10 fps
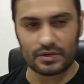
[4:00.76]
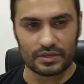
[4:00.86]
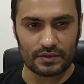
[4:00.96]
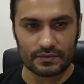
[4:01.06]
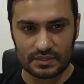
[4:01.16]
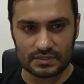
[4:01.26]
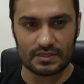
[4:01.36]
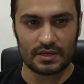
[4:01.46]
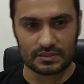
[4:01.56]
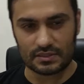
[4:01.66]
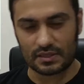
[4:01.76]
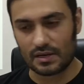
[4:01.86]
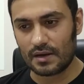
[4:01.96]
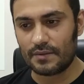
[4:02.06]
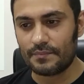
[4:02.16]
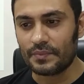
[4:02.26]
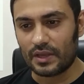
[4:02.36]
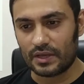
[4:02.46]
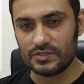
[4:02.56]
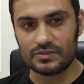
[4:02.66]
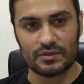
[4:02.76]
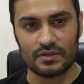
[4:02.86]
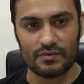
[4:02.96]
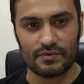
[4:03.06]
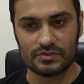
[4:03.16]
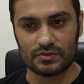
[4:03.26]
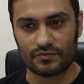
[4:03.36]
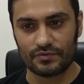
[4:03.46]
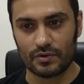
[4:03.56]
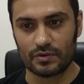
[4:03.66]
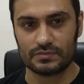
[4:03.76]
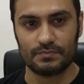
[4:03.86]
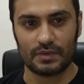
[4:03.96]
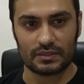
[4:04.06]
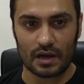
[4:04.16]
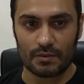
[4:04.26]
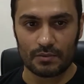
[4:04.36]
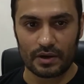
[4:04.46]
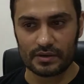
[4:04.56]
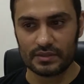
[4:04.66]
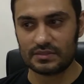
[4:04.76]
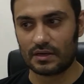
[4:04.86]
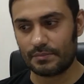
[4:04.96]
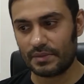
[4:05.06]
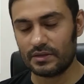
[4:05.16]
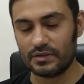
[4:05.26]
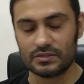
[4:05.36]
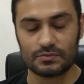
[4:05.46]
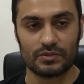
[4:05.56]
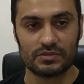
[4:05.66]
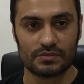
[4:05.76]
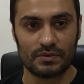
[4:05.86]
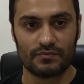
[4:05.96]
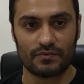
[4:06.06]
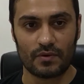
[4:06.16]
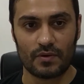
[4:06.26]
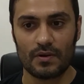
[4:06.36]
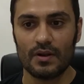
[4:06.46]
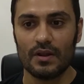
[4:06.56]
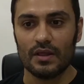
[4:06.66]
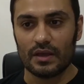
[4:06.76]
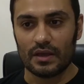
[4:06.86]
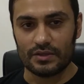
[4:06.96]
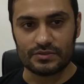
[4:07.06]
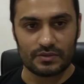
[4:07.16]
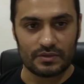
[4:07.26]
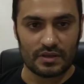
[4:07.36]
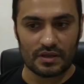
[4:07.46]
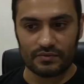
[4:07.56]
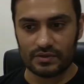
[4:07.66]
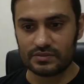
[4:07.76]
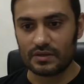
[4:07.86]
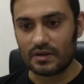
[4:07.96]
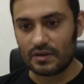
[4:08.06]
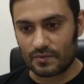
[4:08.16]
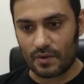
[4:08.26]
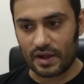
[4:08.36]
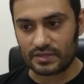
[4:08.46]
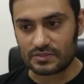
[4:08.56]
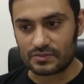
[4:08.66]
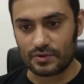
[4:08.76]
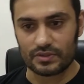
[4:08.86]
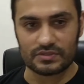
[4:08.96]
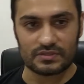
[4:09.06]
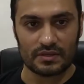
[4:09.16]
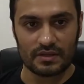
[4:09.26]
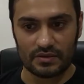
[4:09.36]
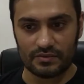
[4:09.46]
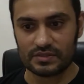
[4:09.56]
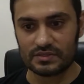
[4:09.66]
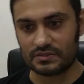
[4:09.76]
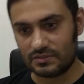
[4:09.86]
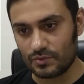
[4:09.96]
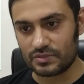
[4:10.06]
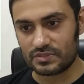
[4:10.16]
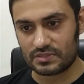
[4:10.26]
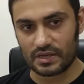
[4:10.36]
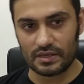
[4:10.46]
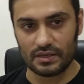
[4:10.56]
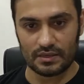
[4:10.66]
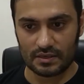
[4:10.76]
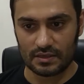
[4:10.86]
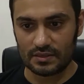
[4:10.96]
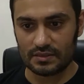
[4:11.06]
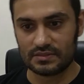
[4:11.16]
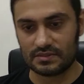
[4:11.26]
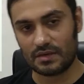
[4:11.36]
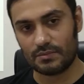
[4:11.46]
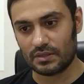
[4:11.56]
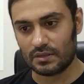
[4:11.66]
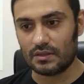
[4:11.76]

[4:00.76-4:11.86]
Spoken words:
increase that insulin levels of yours, but carbohydrates are mainly responsible for insulin levels rise. So your insulin levels do stay stable.